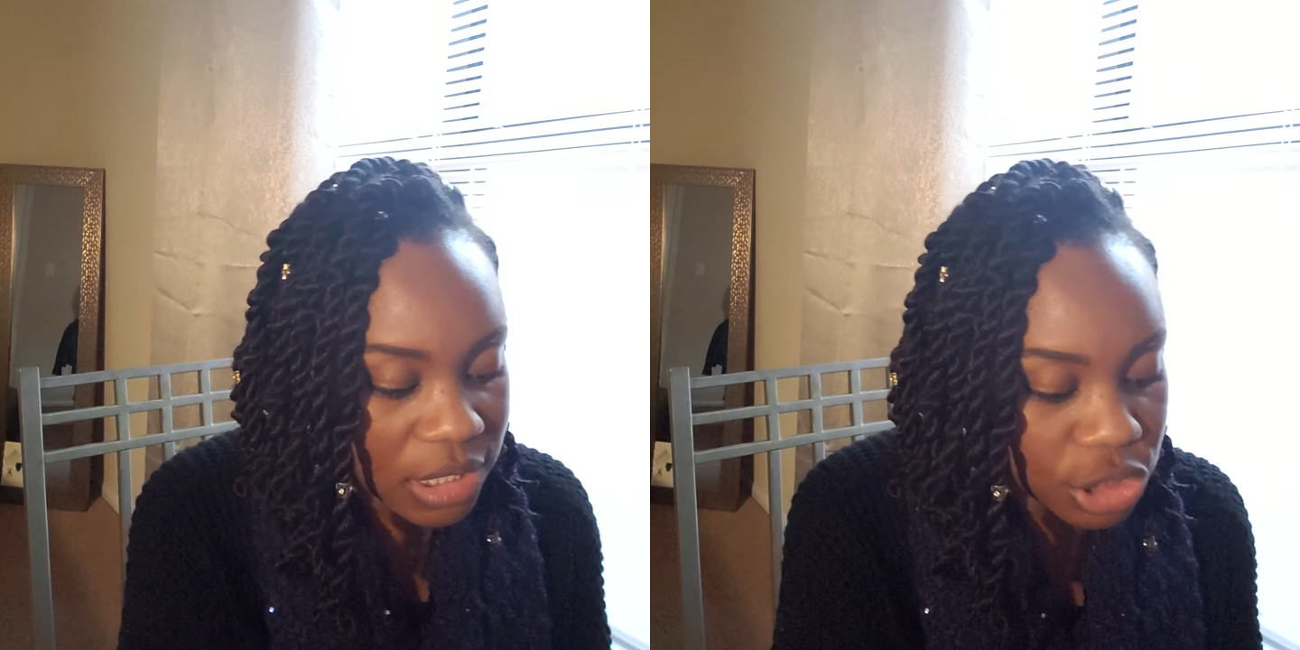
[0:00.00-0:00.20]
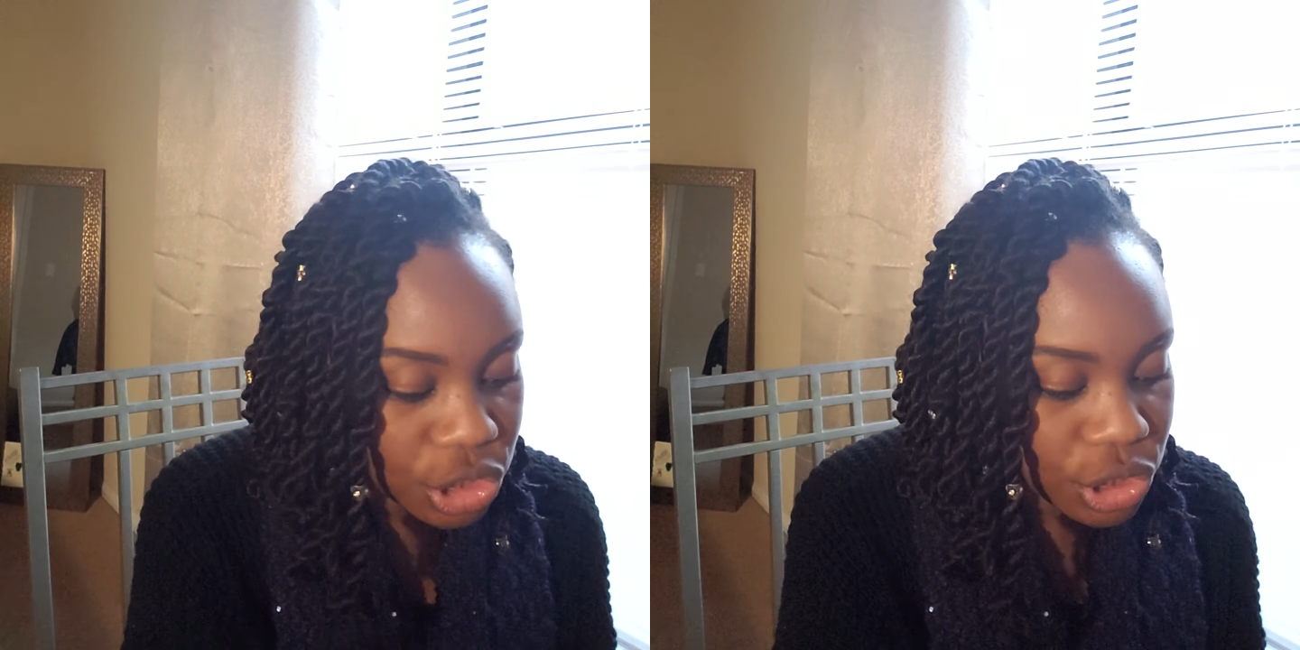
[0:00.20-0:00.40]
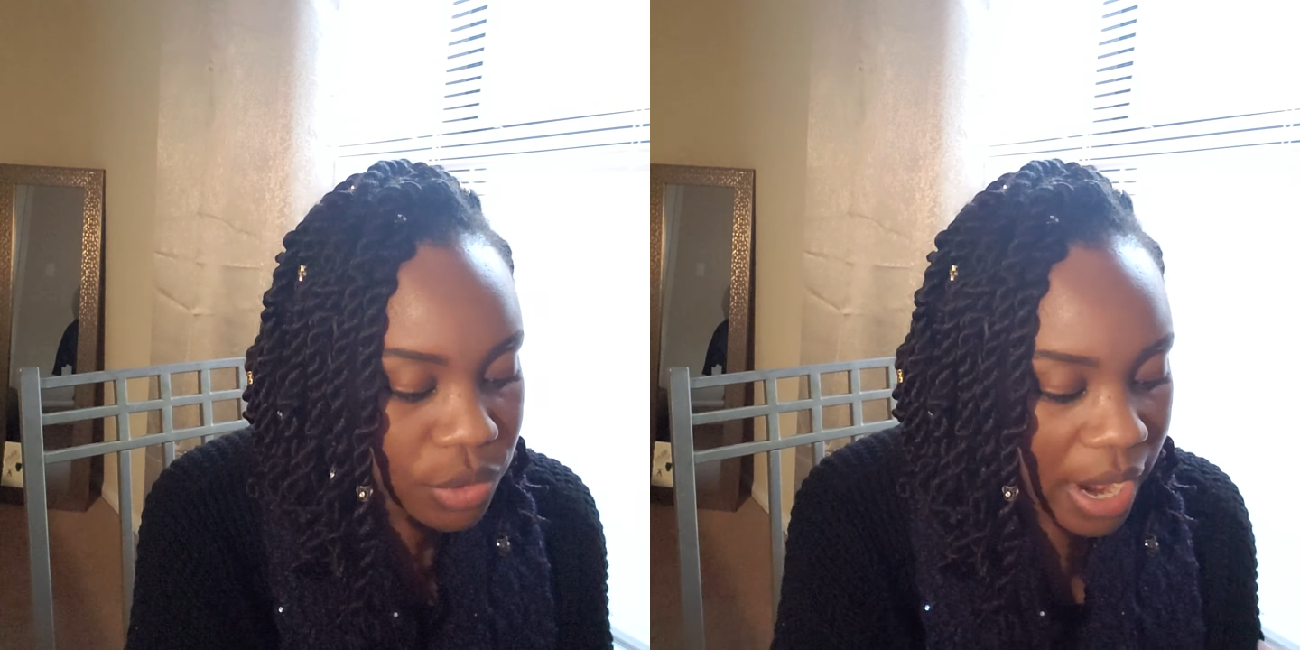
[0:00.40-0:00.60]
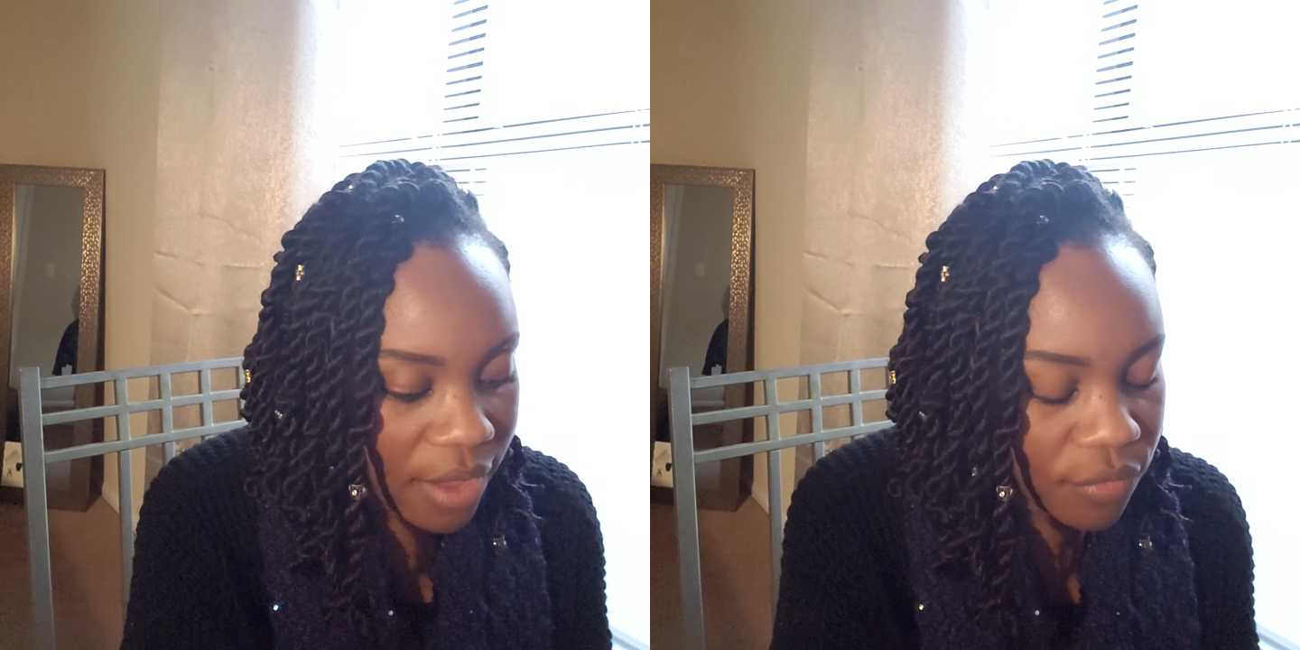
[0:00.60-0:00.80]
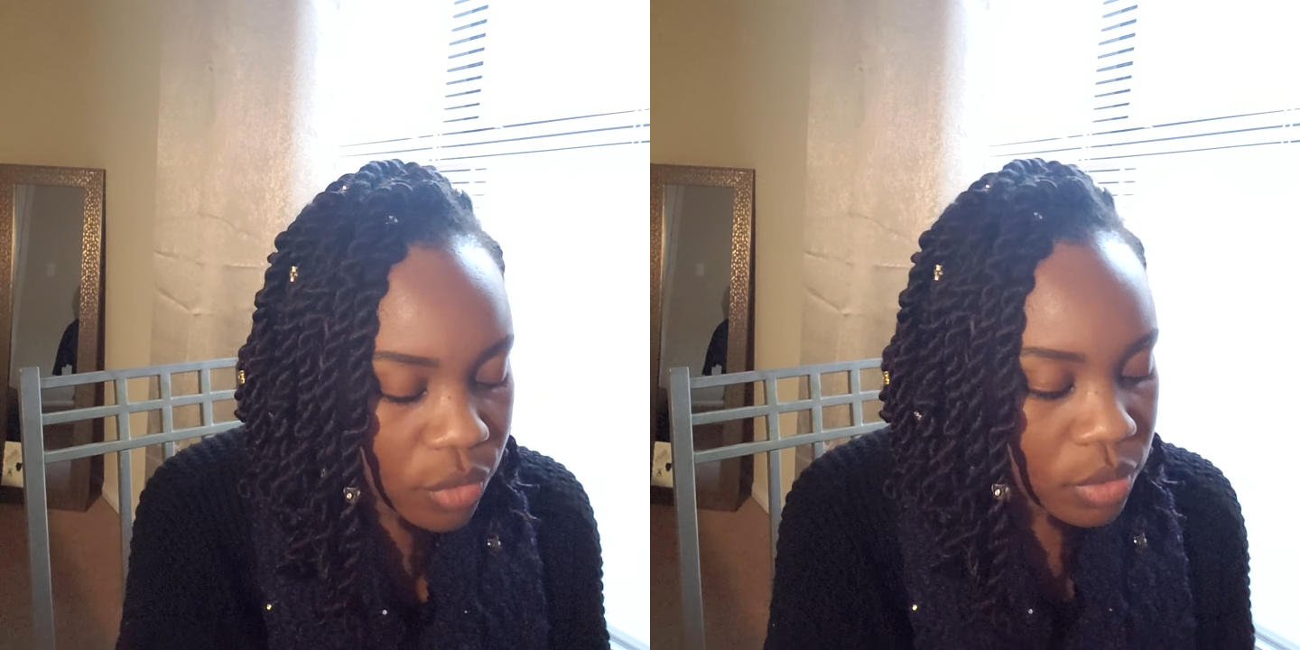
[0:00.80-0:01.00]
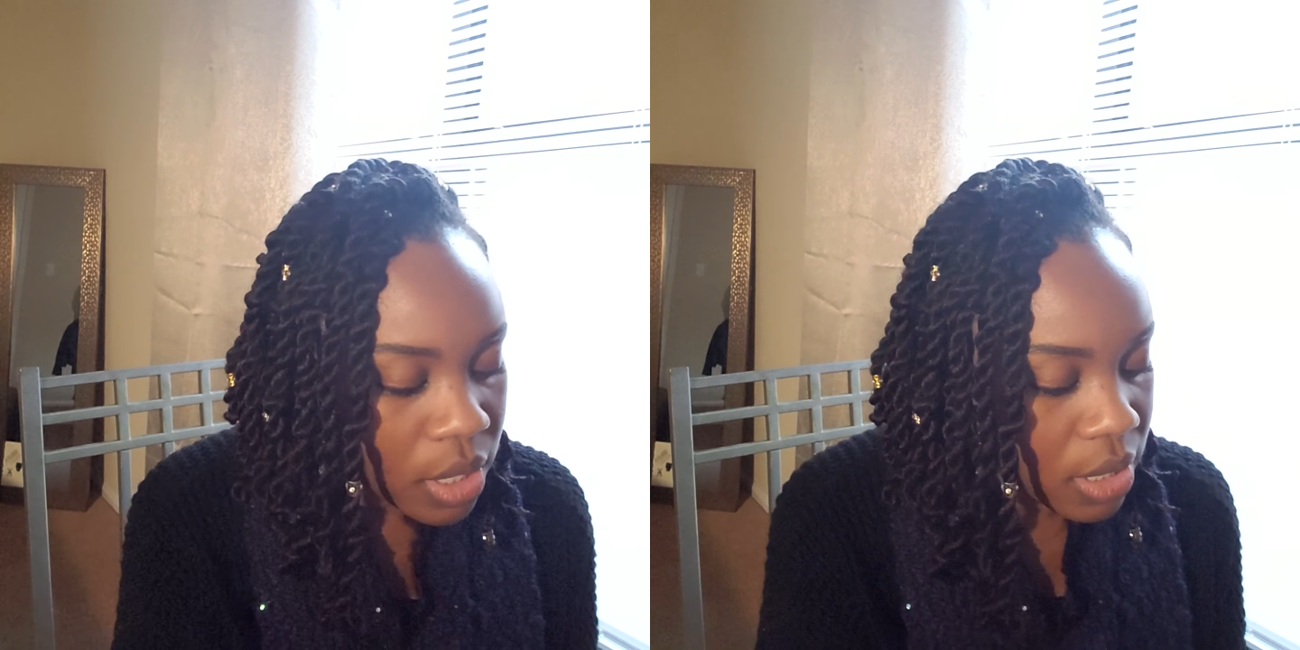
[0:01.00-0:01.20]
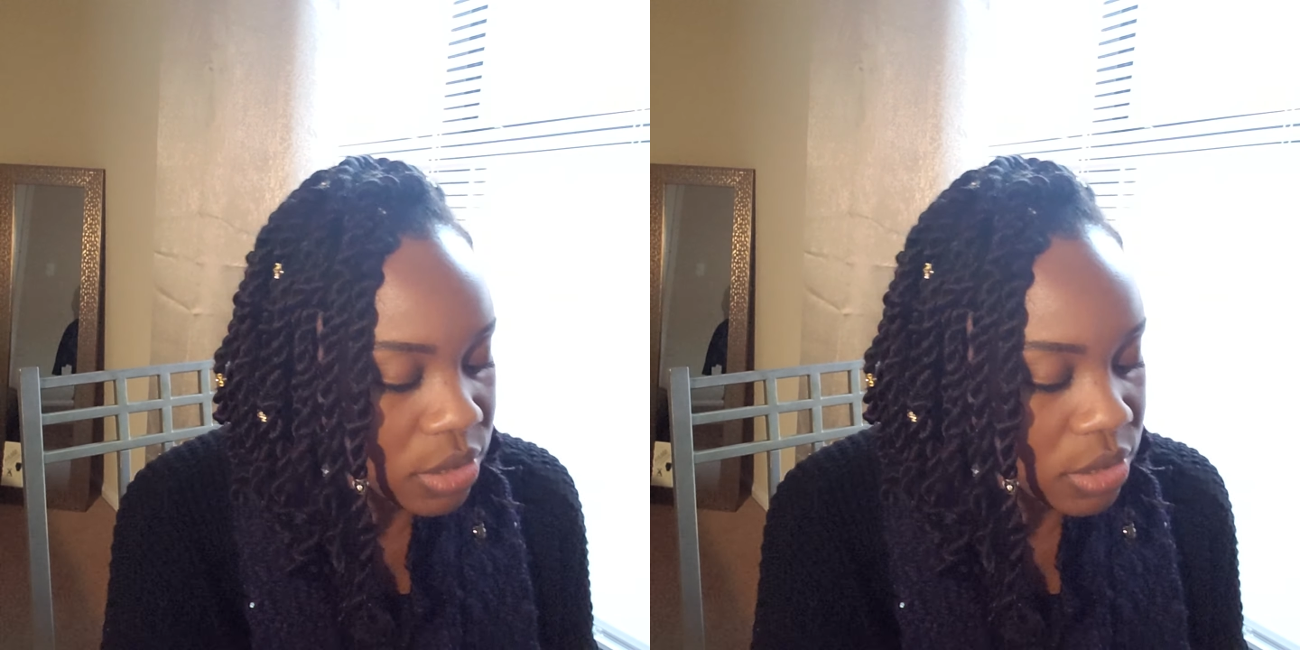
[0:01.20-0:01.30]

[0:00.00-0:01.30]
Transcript: is travel.